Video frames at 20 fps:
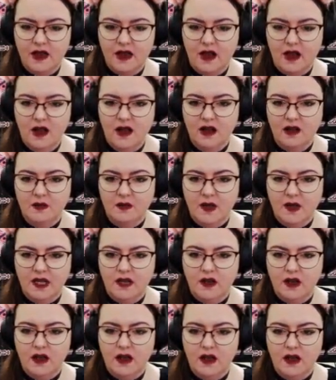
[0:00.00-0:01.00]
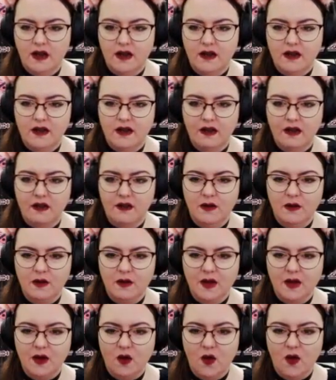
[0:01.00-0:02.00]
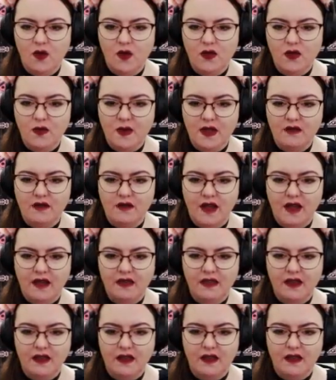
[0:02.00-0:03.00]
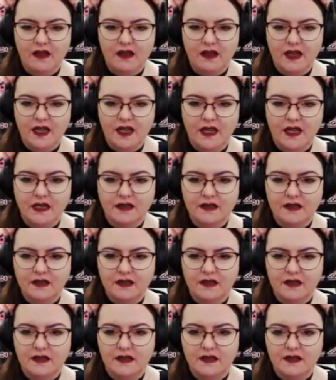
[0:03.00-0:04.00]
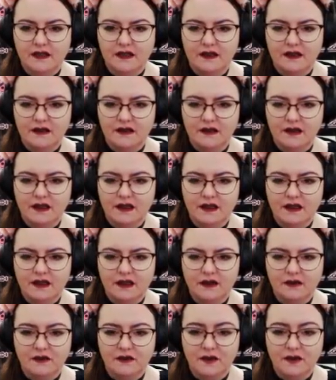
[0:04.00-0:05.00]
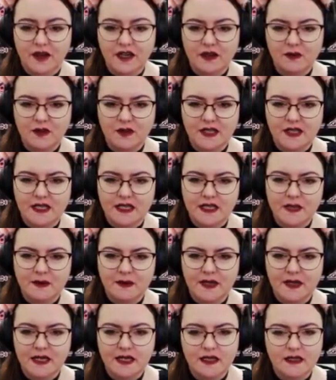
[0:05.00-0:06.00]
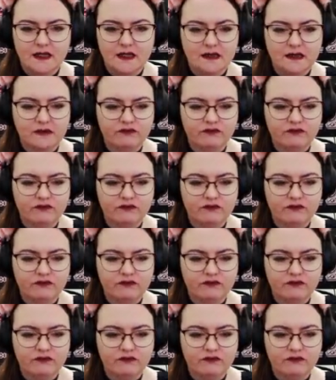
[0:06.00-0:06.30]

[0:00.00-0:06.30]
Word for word: Oh my god. We went all the way around there and freedom was this way?